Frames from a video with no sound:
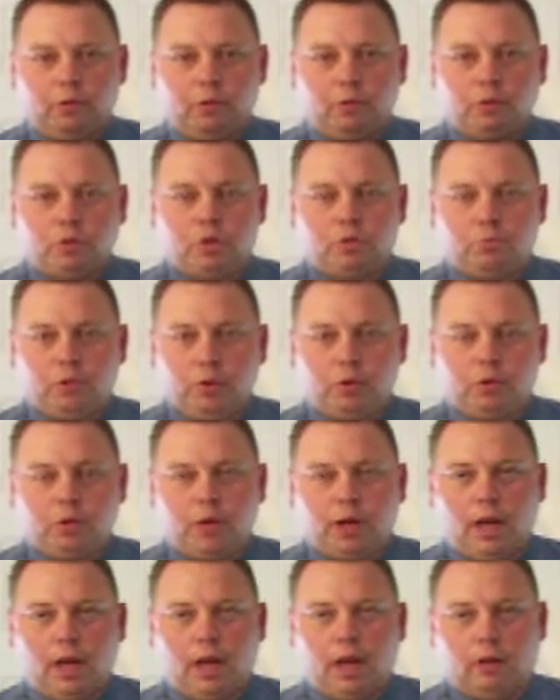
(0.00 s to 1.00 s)
smooth
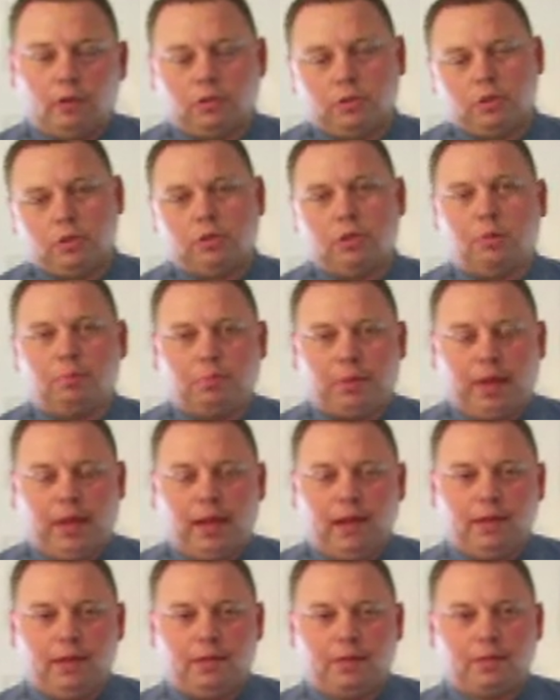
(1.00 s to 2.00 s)
it out,
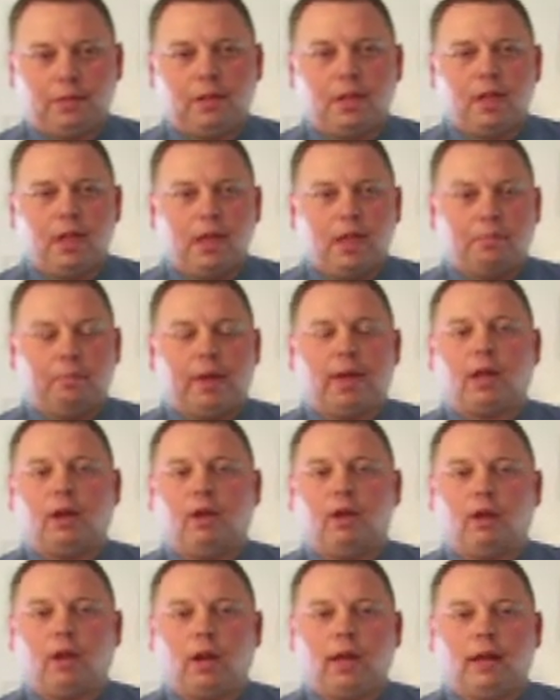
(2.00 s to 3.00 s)
paint it, make it
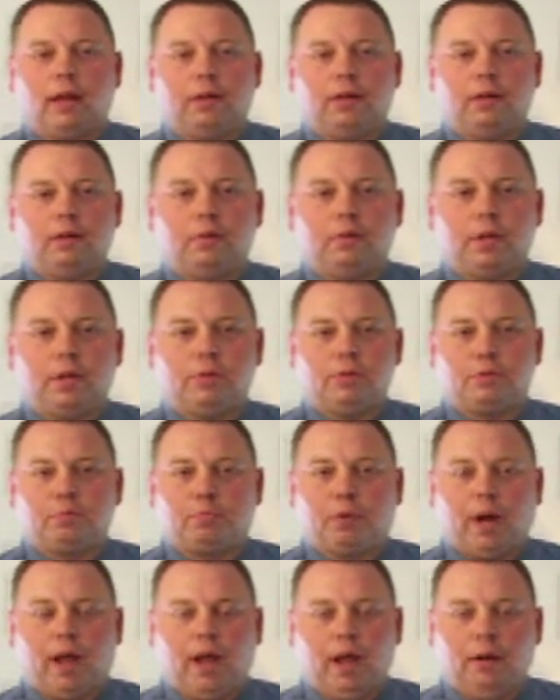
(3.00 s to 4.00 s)
look like it did when it was
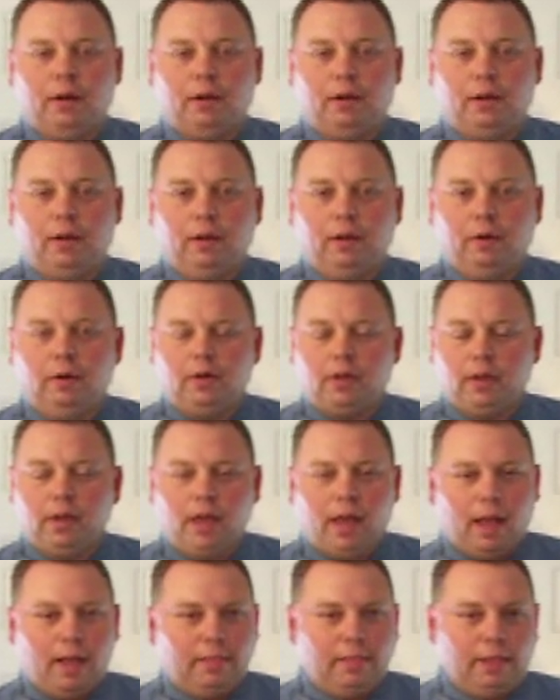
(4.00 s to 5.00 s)
brand new.
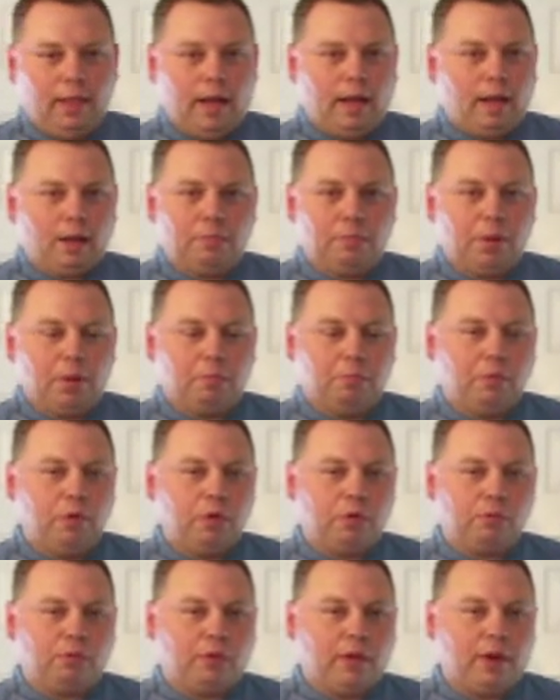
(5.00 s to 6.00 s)
And that can be a
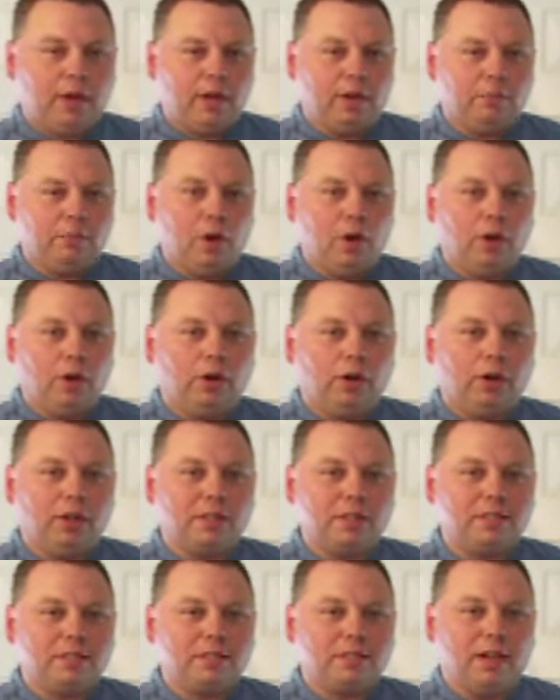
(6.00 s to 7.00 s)
beautiful item all in
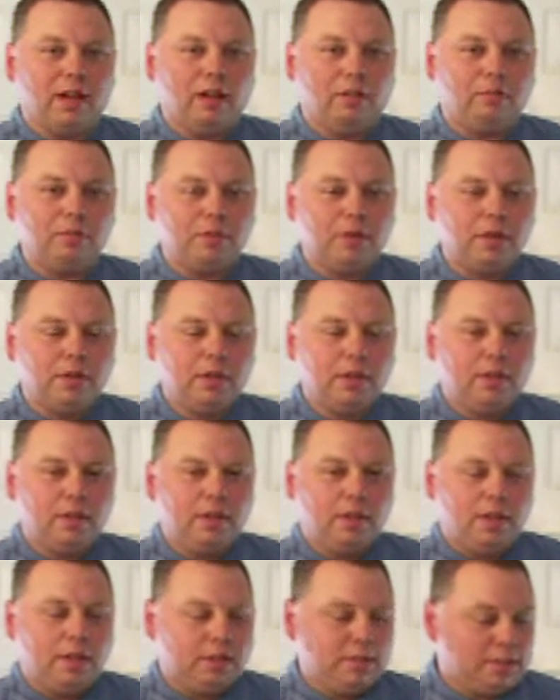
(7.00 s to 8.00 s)
itself.
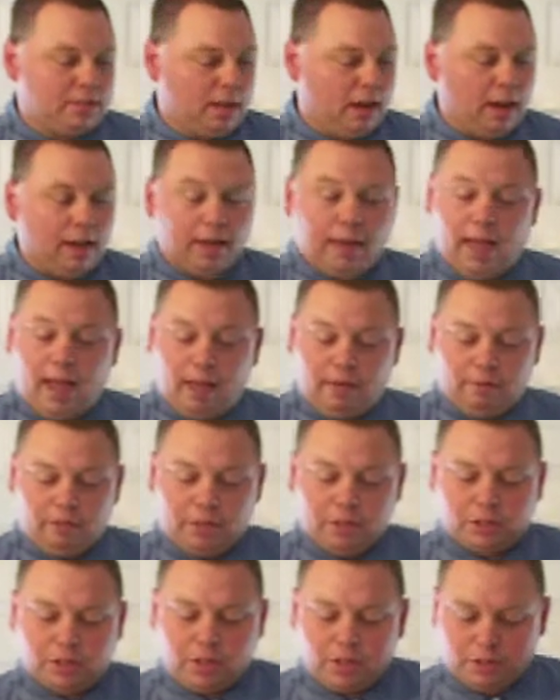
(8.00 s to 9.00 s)
Say, like, have
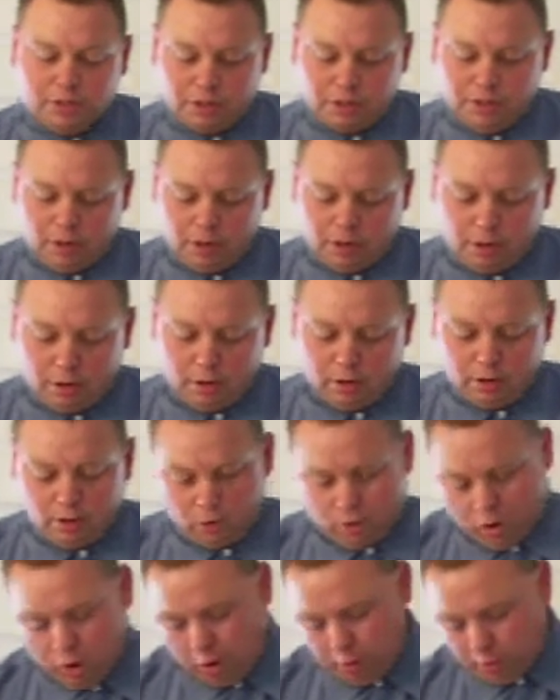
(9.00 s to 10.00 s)
this engine here
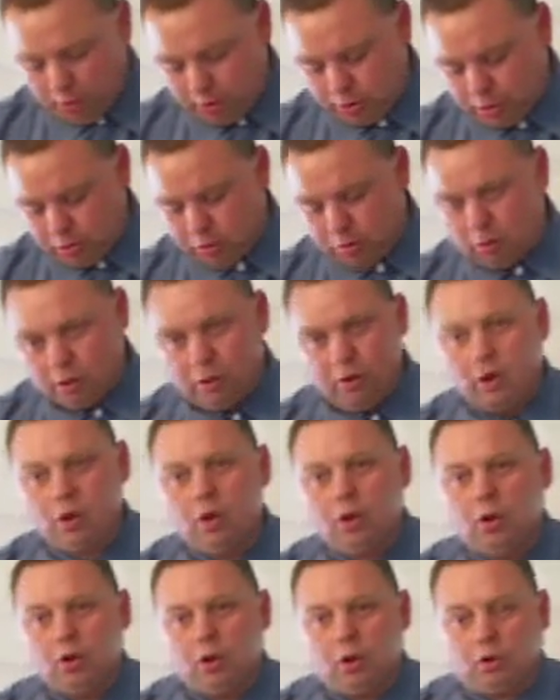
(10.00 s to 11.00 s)
all restored,
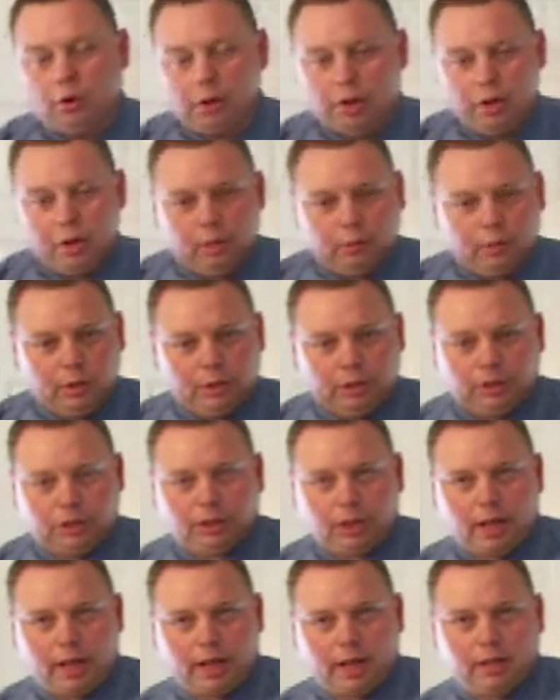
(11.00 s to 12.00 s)
or another one
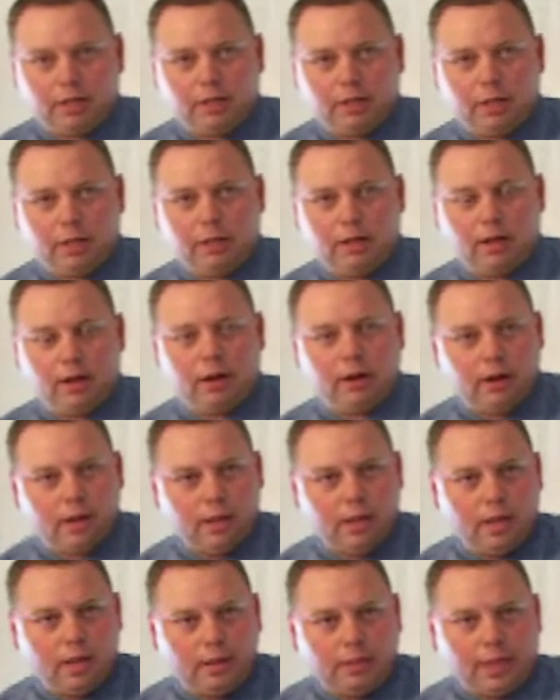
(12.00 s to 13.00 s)
just like it sitting there
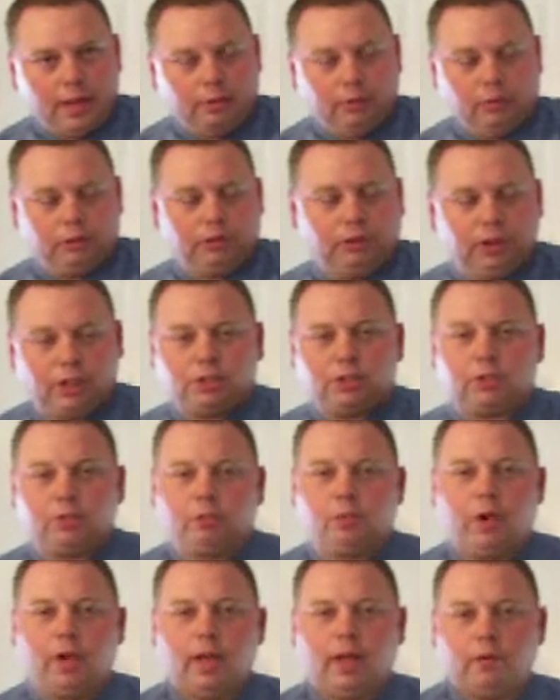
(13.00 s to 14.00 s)
that was just the
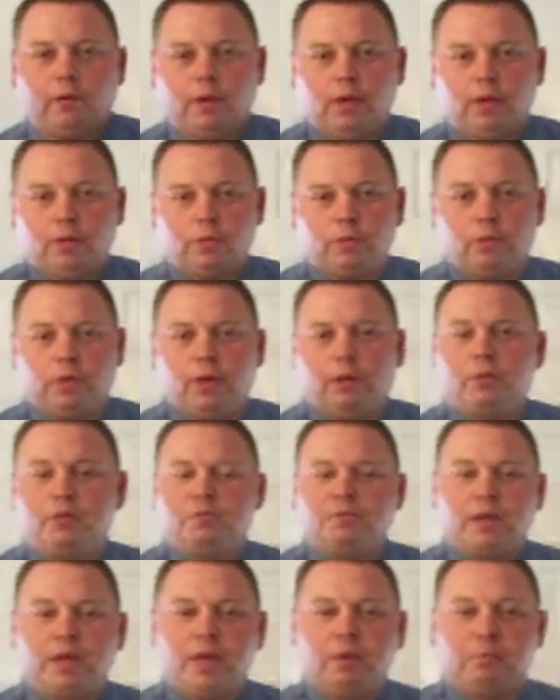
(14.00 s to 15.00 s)
way it was when it was
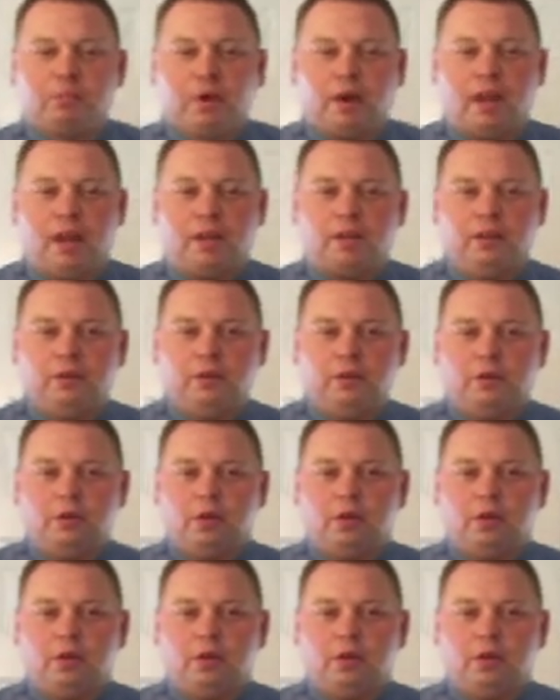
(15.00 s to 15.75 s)
made brand new.